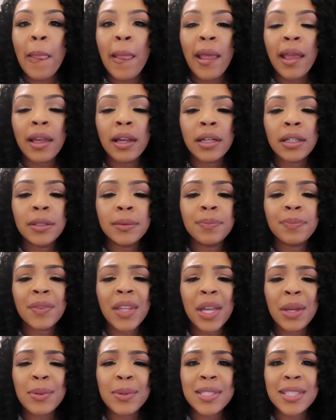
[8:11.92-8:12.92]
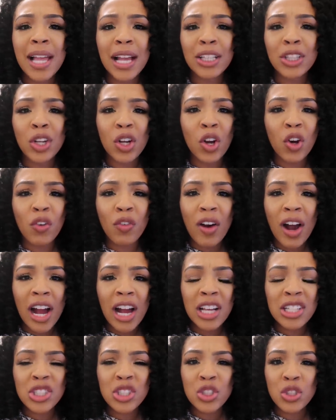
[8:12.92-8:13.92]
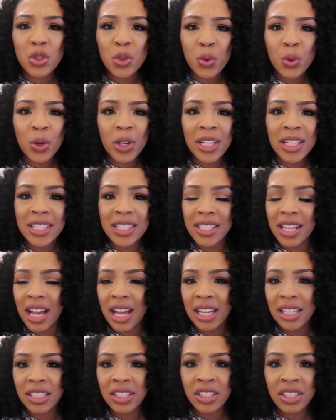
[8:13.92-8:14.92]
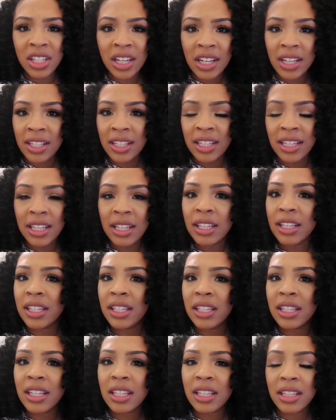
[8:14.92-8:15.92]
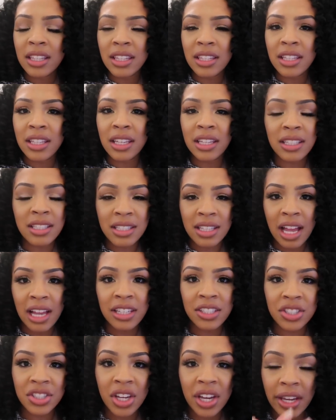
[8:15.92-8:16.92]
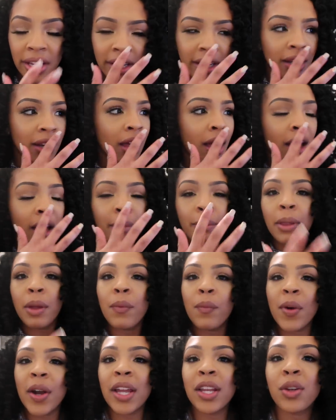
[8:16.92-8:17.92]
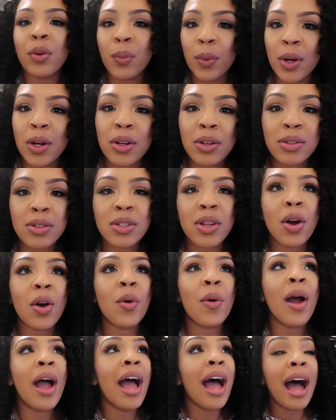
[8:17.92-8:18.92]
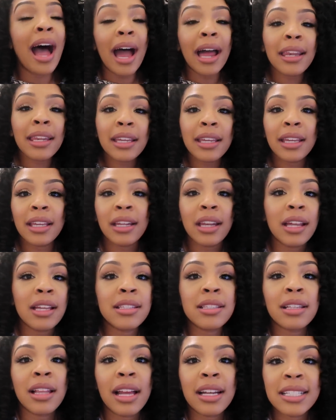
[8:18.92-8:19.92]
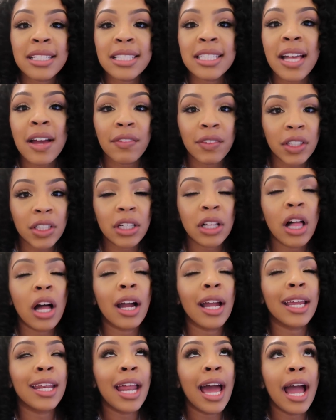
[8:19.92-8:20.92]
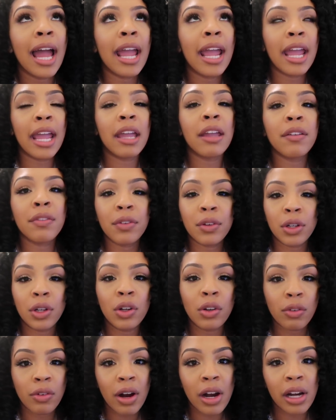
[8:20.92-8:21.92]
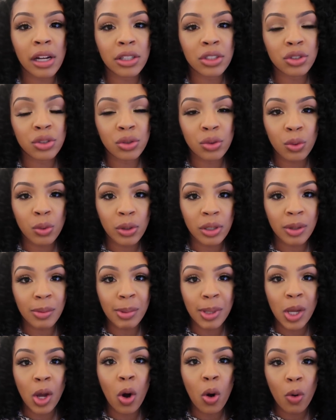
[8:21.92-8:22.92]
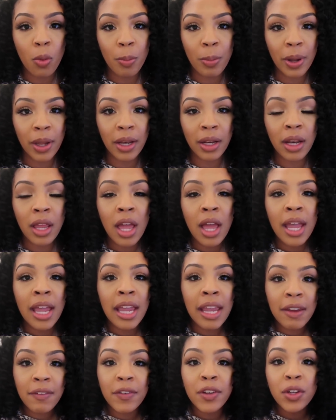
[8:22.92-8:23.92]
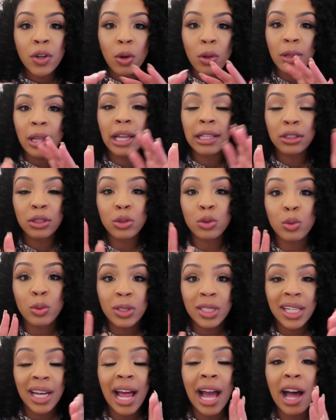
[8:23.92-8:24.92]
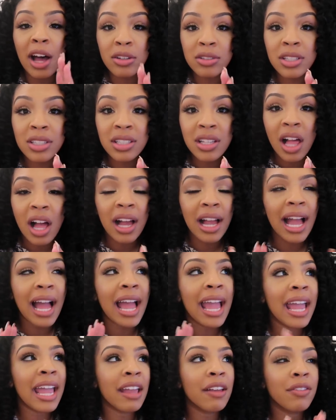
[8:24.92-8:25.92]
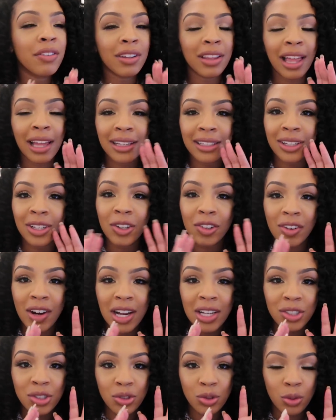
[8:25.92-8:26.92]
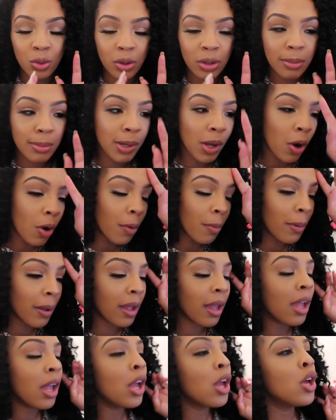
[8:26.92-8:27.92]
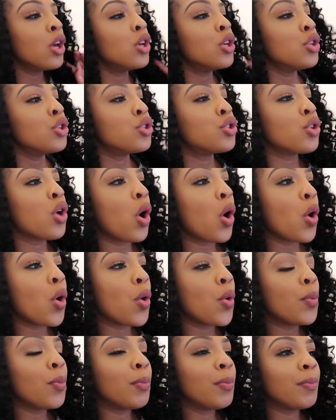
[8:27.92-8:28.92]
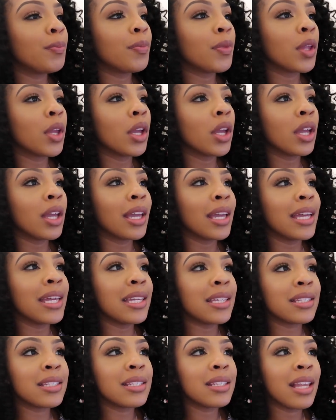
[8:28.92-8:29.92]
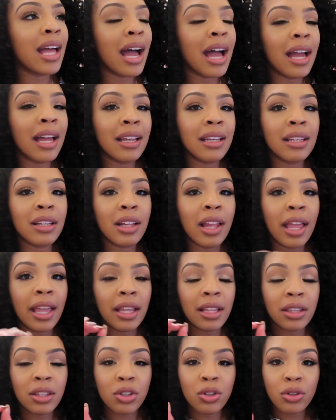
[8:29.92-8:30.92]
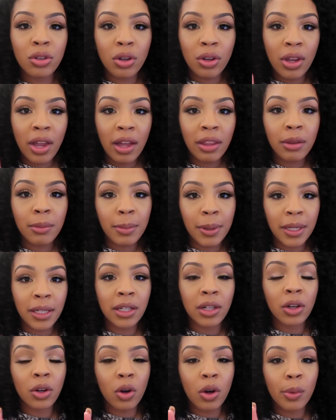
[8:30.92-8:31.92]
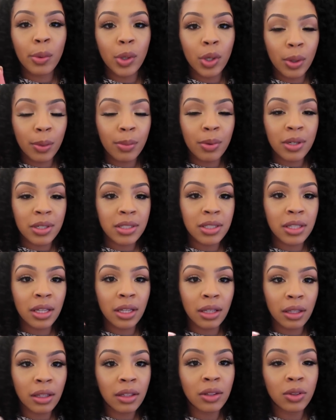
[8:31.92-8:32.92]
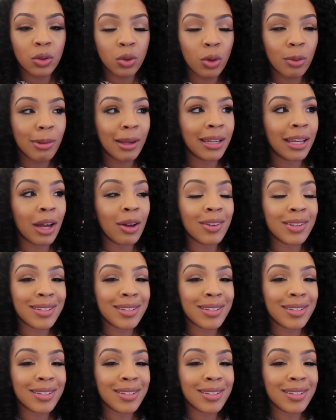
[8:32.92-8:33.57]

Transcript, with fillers: And he was like, the garage door is not shut. It It, it's not shutting. Like, what in the world? So I didn't get that until like seven o'clock, and I hate for the garage door to be open. Even though like the door to the house is locked, I hate for like the garage door to be open. So it's not like, you know, you have the button in the car where you can press the door back down.